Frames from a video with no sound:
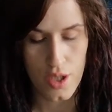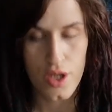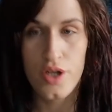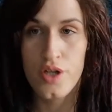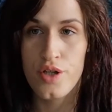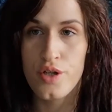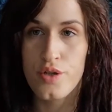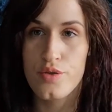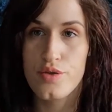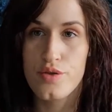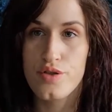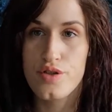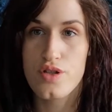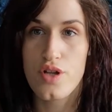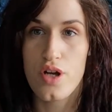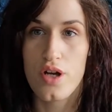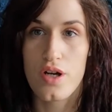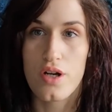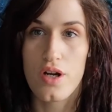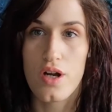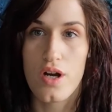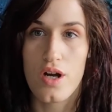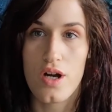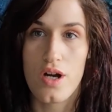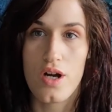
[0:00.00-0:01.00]
to
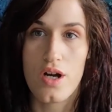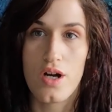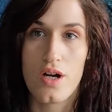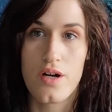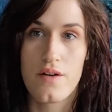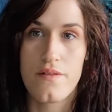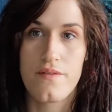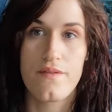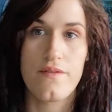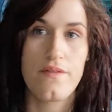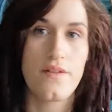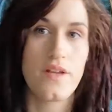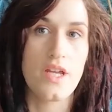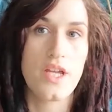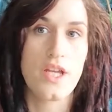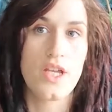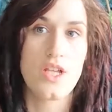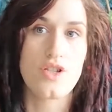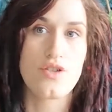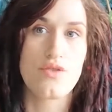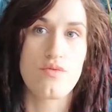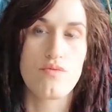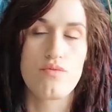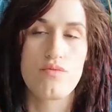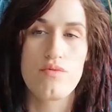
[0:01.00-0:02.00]
start off
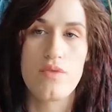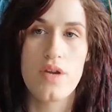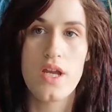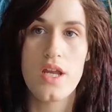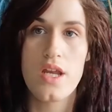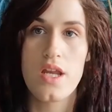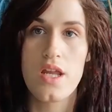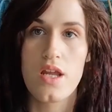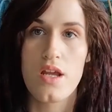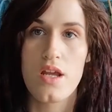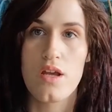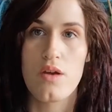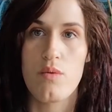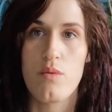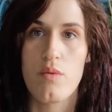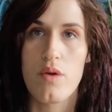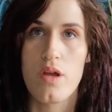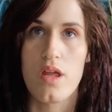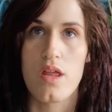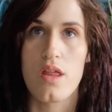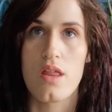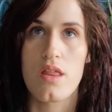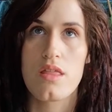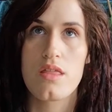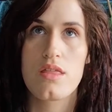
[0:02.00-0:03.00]
each reading
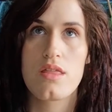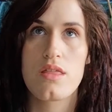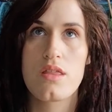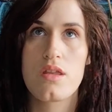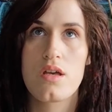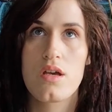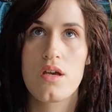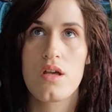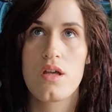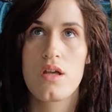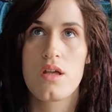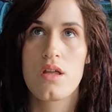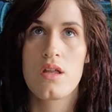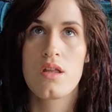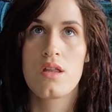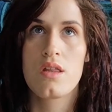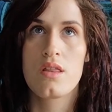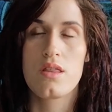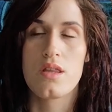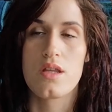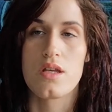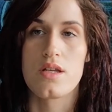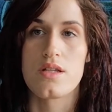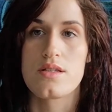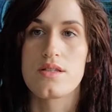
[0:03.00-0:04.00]
with
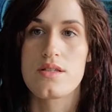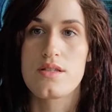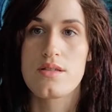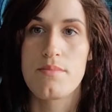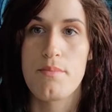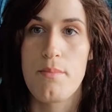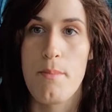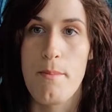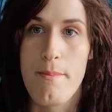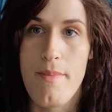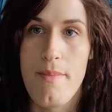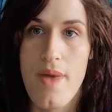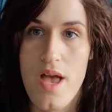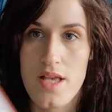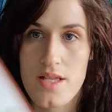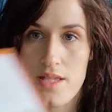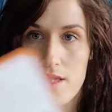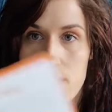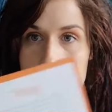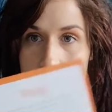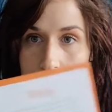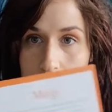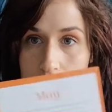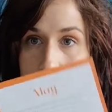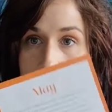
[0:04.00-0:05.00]
this
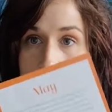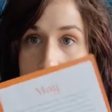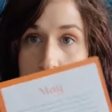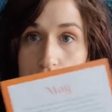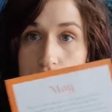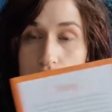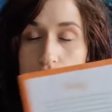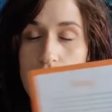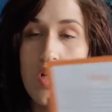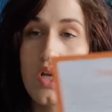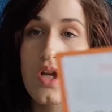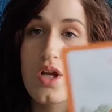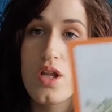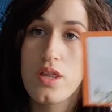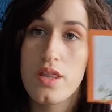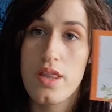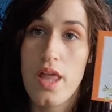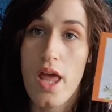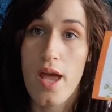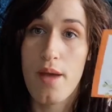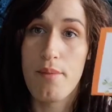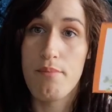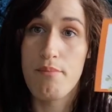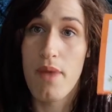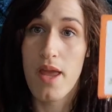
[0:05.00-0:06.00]
message
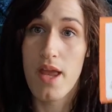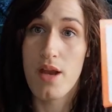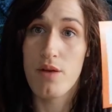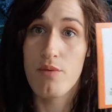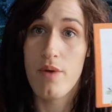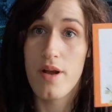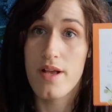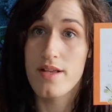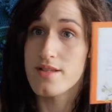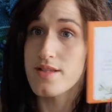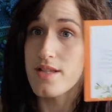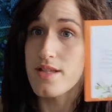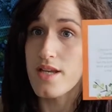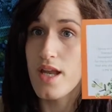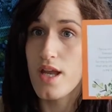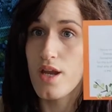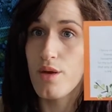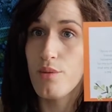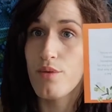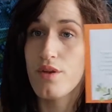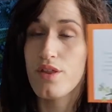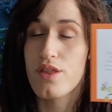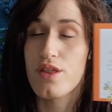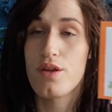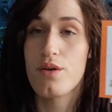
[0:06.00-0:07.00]
that may resonate
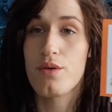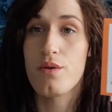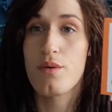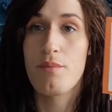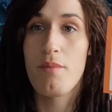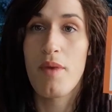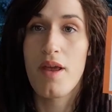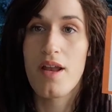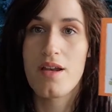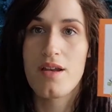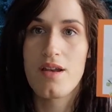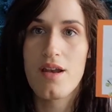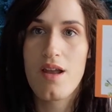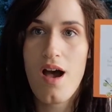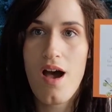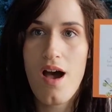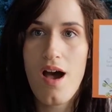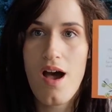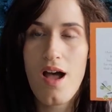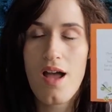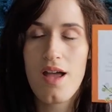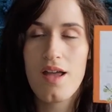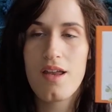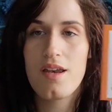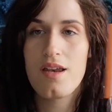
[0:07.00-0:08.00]
with you and may
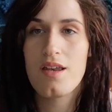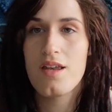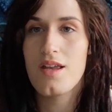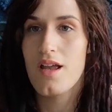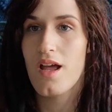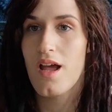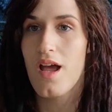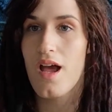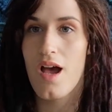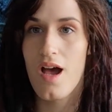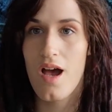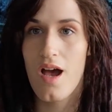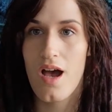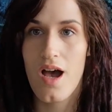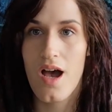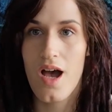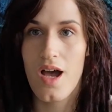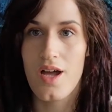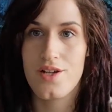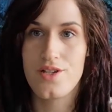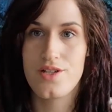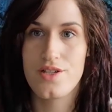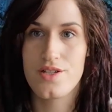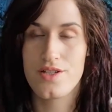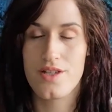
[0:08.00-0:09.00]
not. I
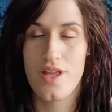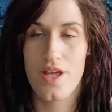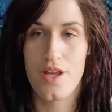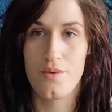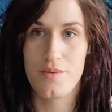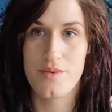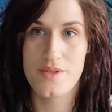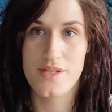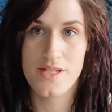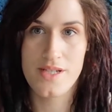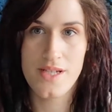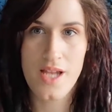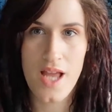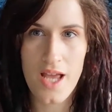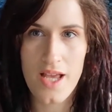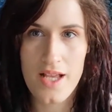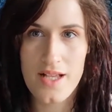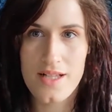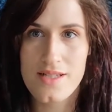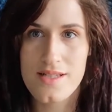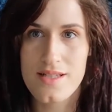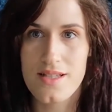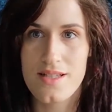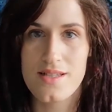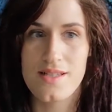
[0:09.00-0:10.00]
just thought it was
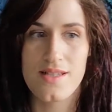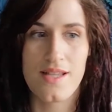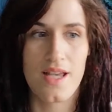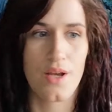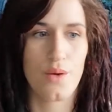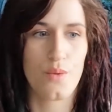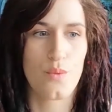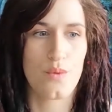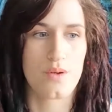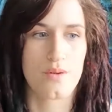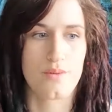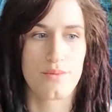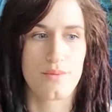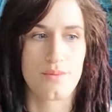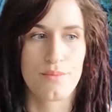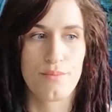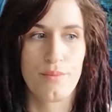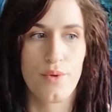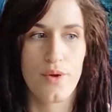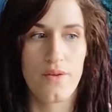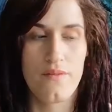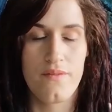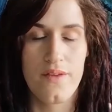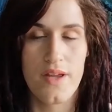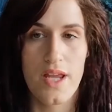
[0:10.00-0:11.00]
nice because we're
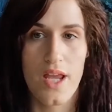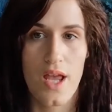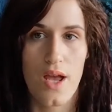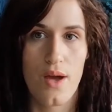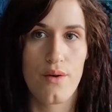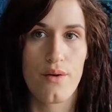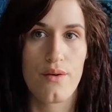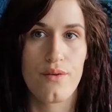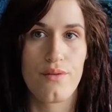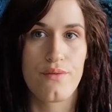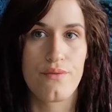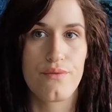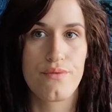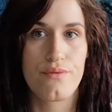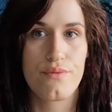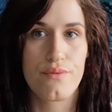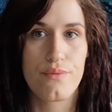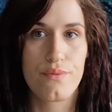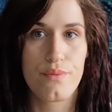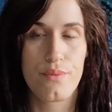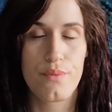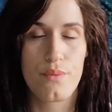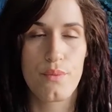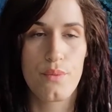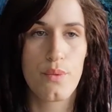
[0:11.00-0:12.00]
moving out of
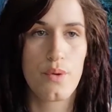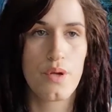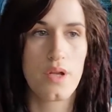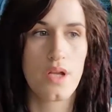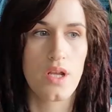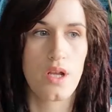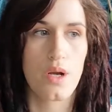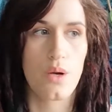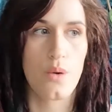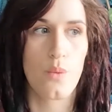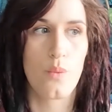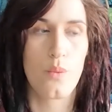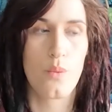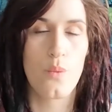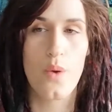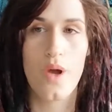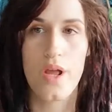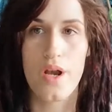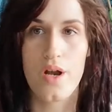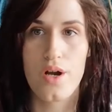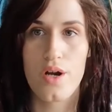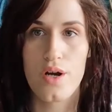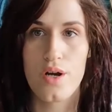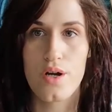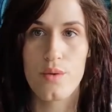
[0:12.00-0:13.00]

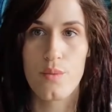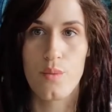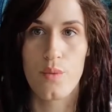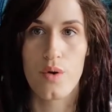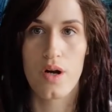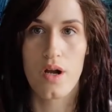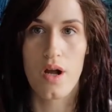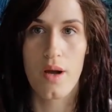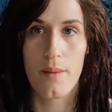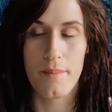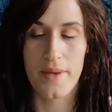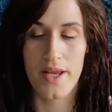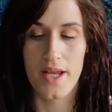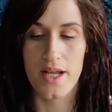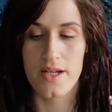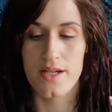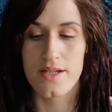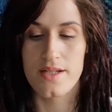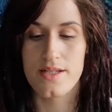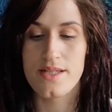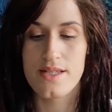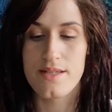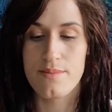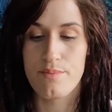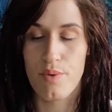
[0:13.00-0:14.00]
winter and we're coming
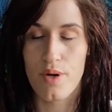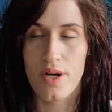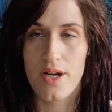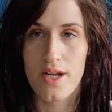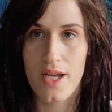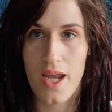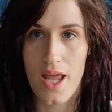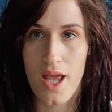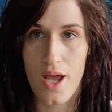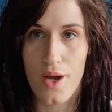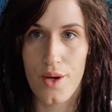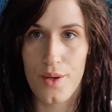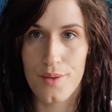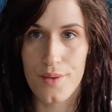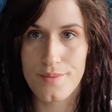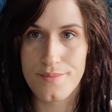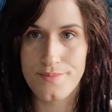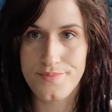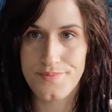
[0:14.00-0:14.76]
into spring now.